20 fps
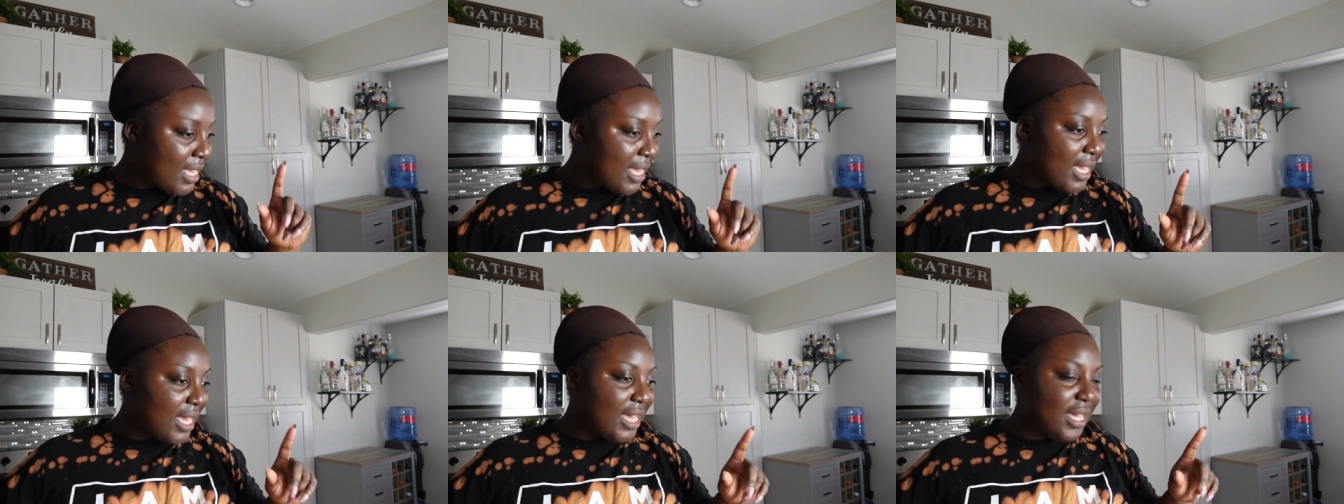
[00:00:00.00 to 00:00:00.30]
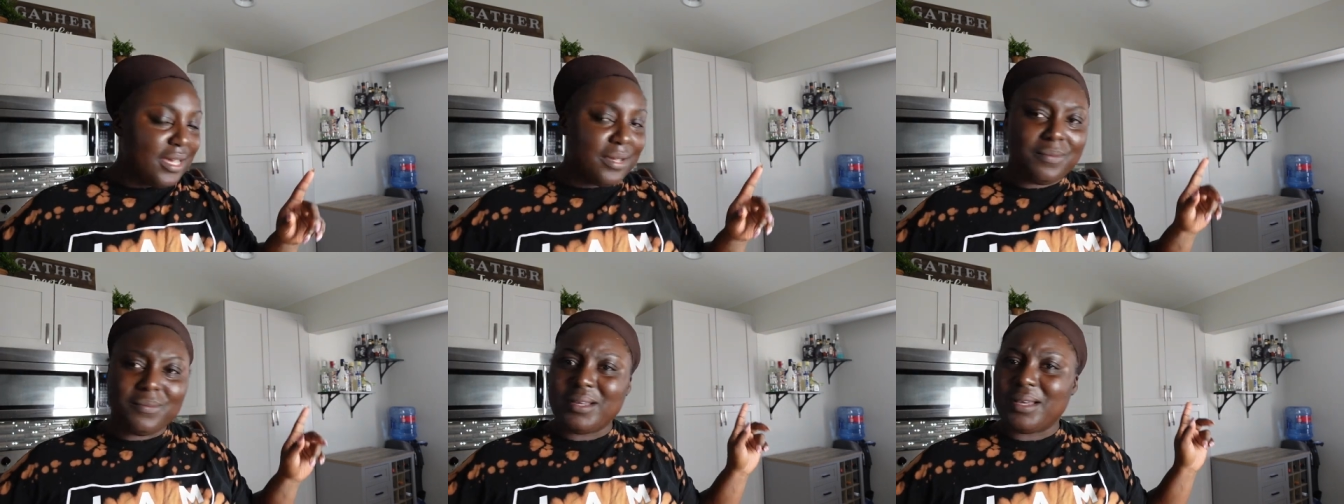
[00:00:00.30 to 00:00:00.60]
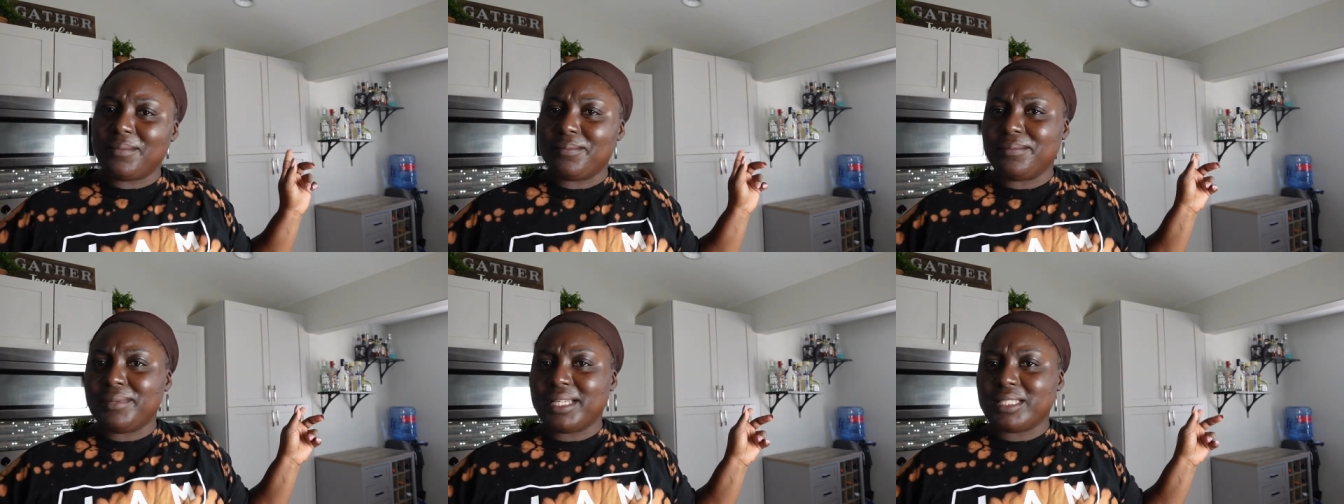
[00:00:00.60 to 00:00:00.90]
Um,
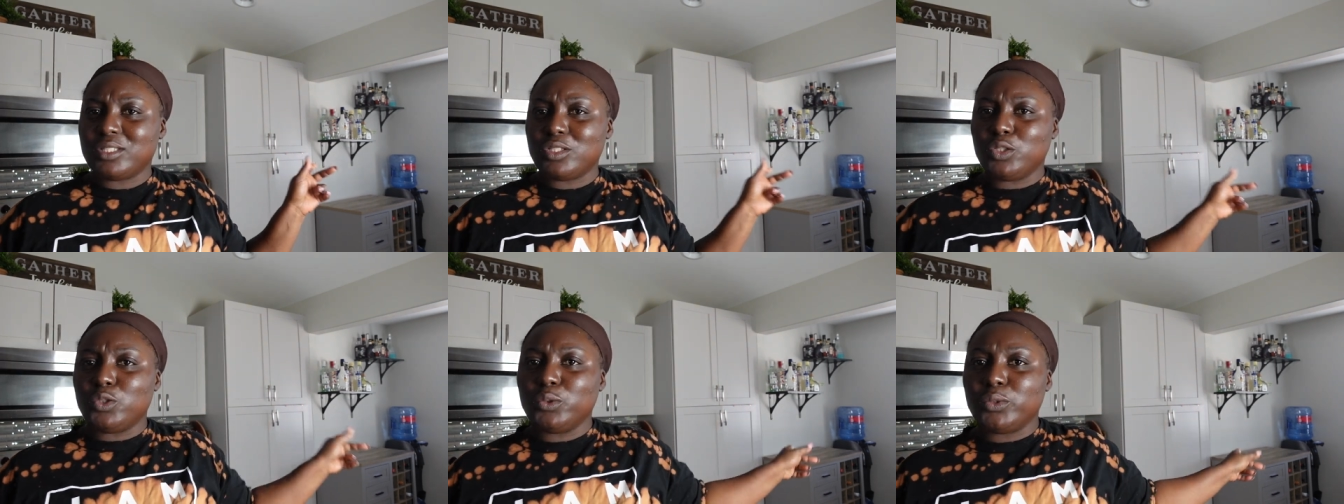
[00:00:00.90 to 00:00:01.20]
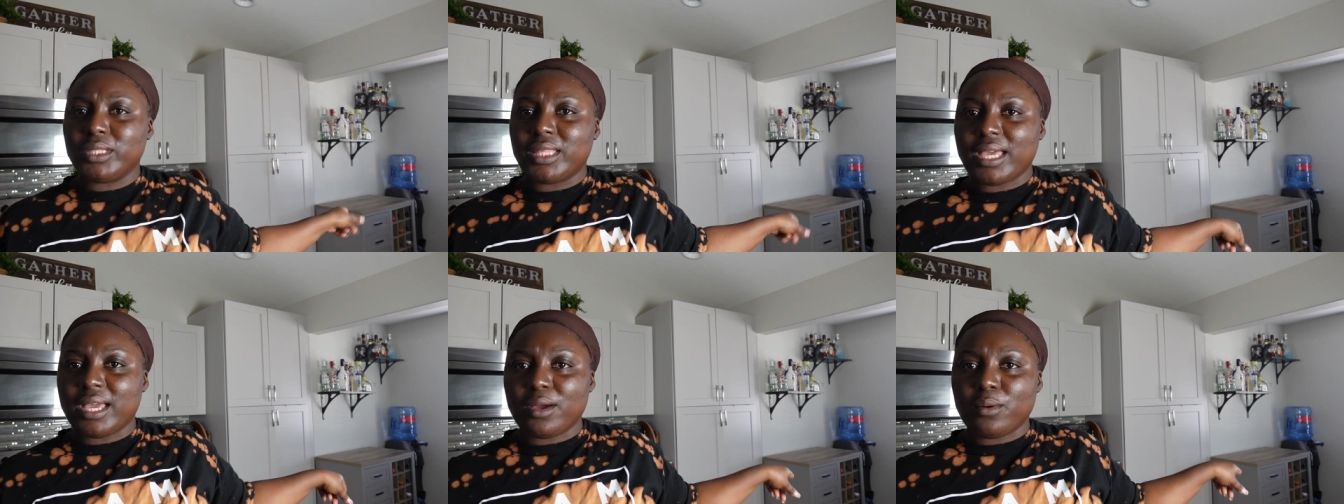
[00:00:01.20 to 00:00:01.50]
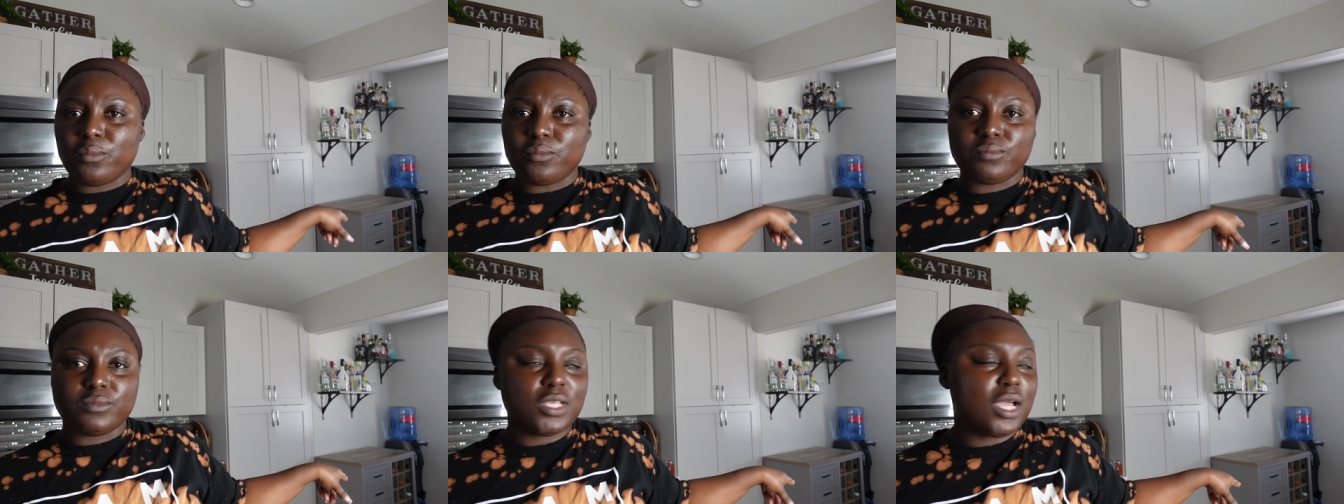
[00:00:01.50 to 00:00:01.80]
I'm about to do
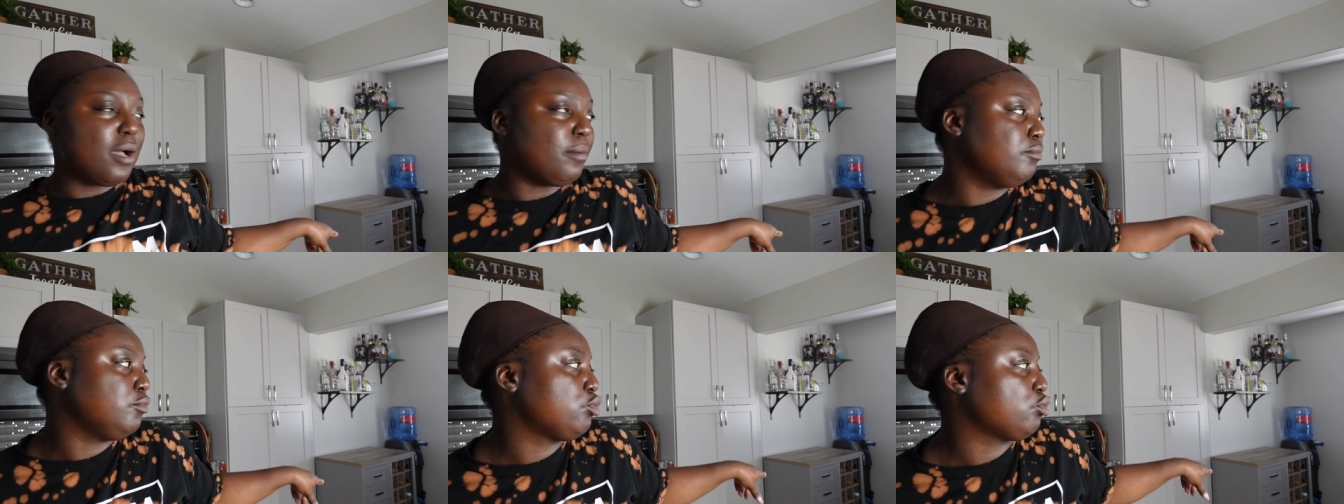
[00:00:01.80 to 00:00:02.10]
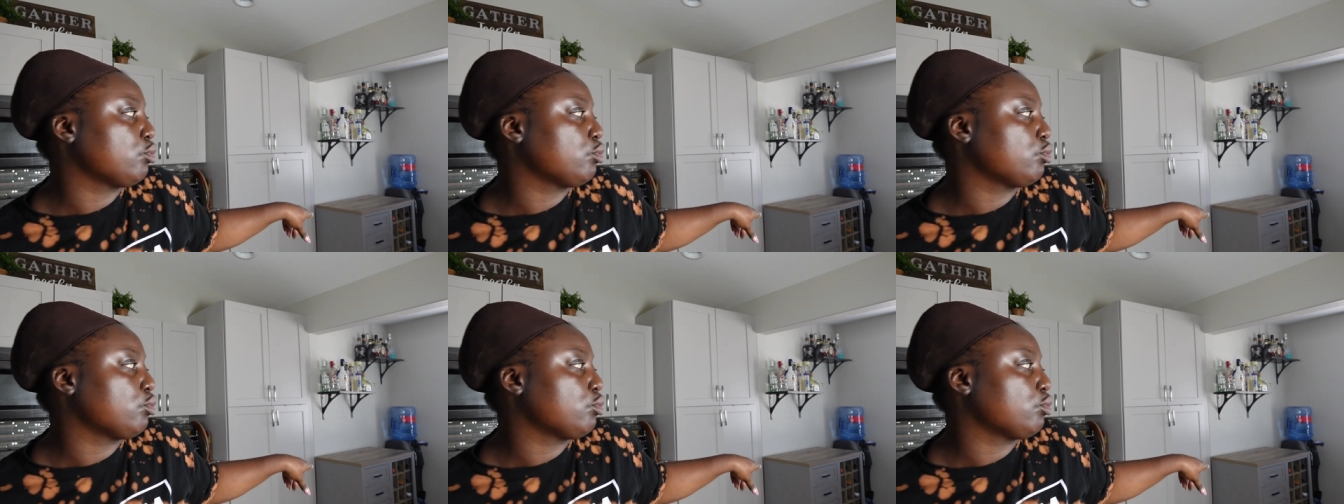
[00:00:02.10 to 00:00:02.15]
that top